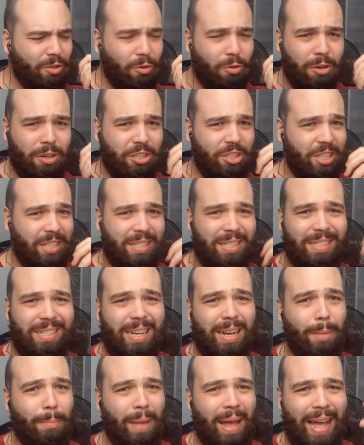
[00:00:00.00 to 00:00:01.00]
Gorgeous,
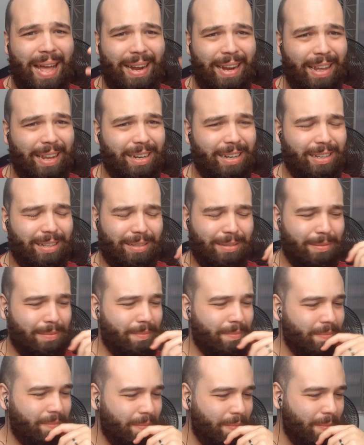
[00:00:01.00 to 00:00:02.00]
cinematic,
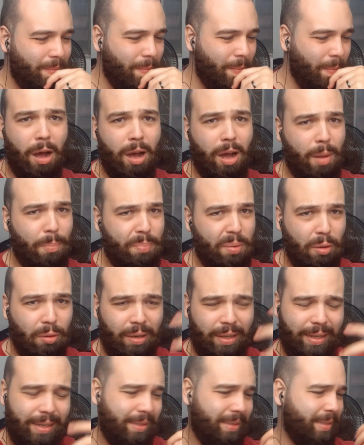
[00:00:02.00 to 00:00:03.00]

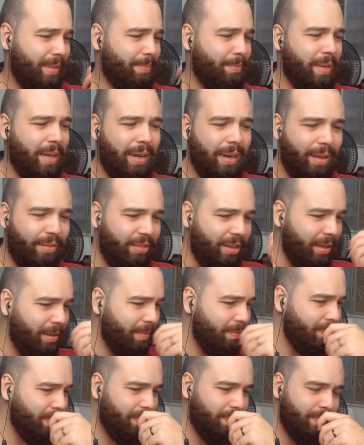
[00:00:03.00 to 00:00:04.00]
opulent. I love
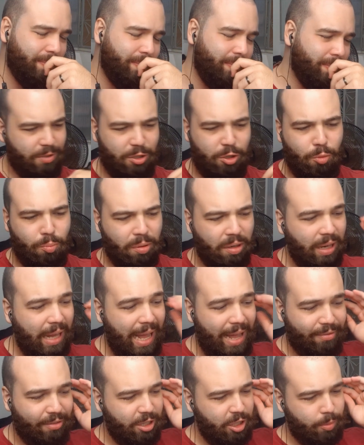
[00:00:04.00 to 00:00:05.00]
it. Super
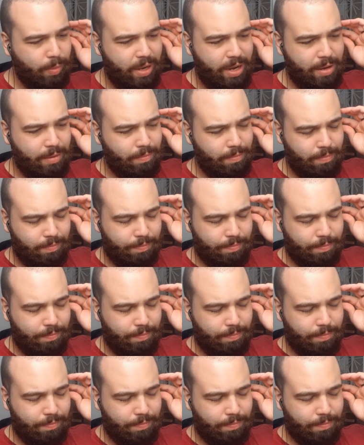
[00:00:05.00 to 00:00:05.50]
lavish, man.